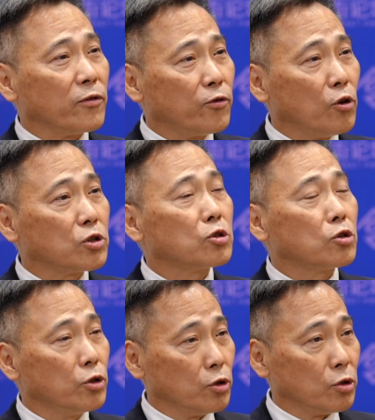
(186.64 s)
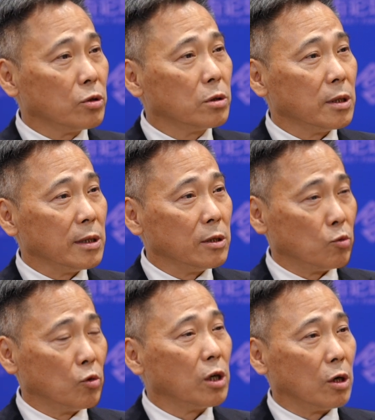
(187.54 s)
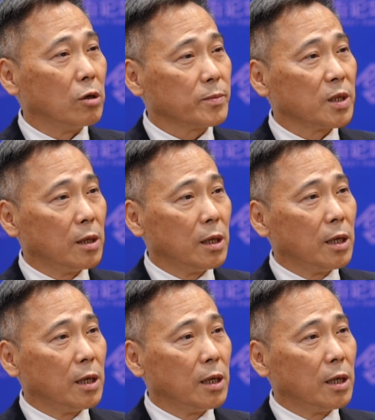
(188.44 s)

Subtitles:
first 2 in the world.